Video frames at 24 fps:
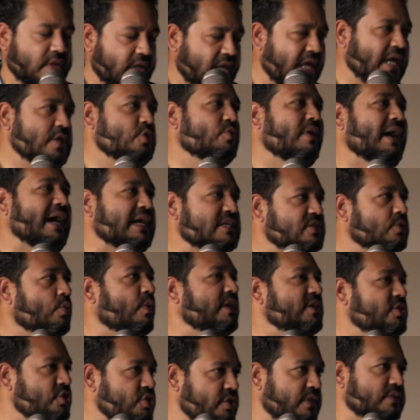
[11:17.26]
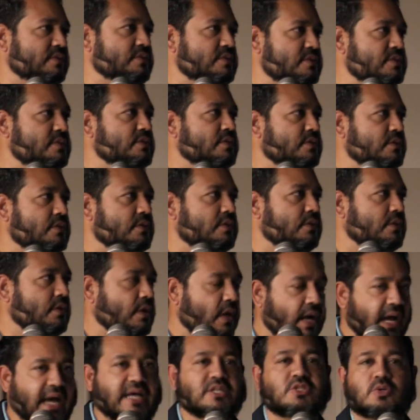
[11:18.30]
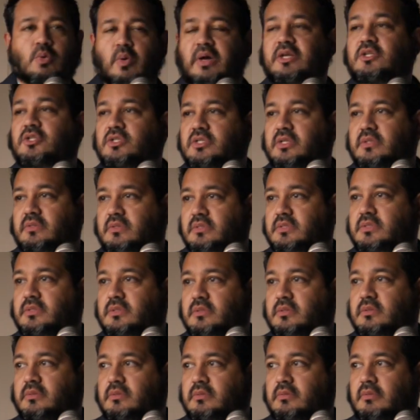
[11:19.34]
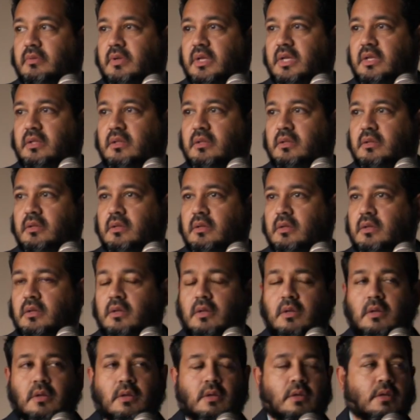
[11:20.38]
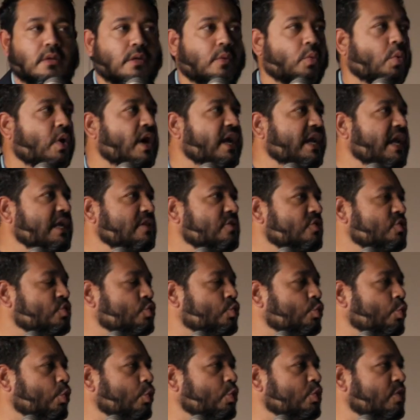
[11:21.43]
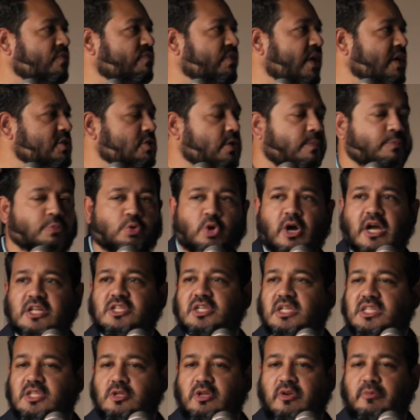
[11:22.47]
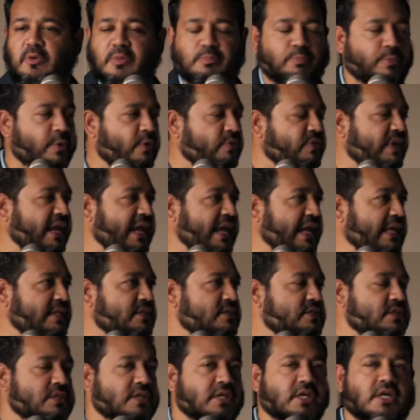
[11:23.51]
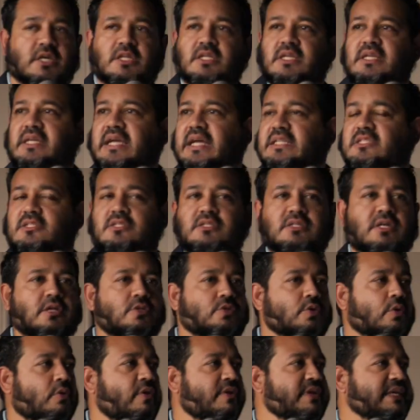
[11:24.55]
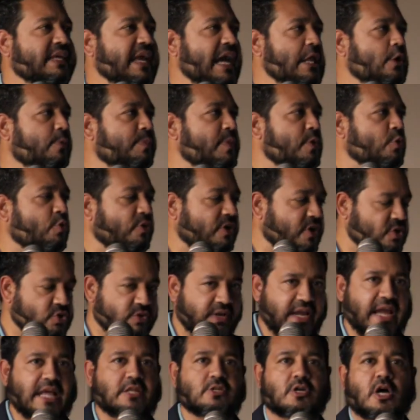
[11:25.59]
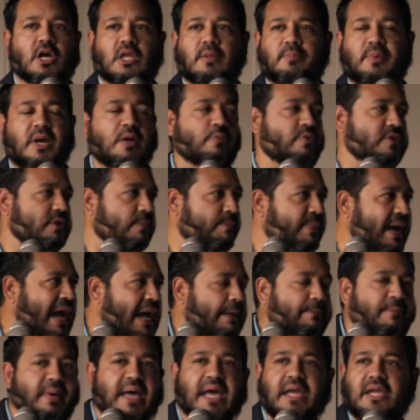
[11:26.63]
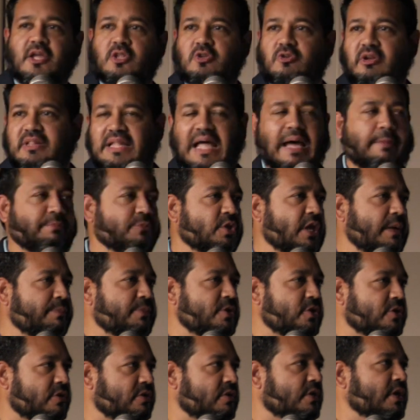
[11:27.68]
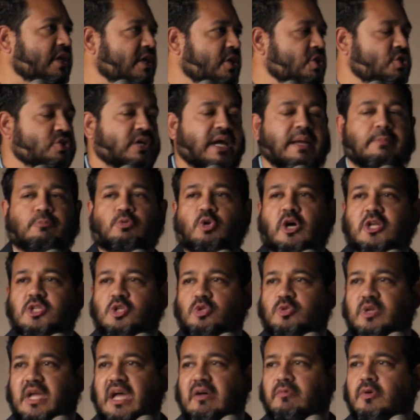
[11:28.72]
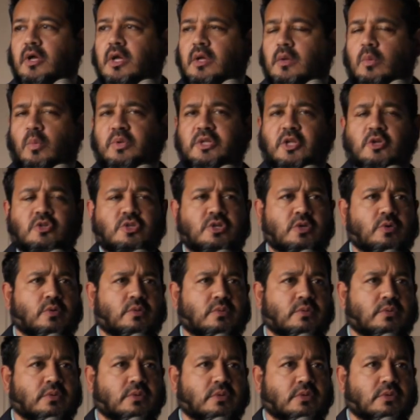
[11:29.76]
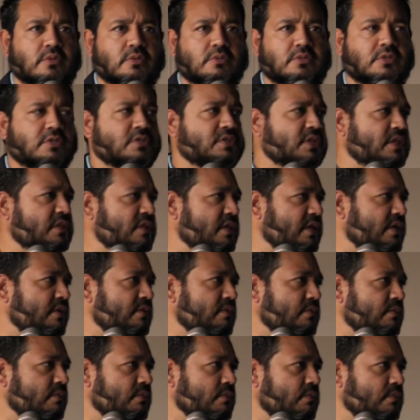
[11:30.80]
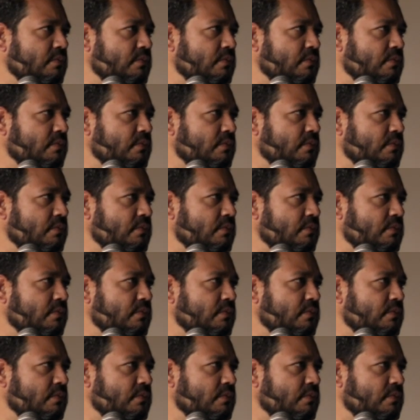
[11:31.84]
Yeah, you ask questions. Ask questions, right? You're walking to school, you've got your project in your both hands, you get to the door, you can't open the door because your hands are occupied with your backpack and your laptop and your giant project you have. What do? Just sit there?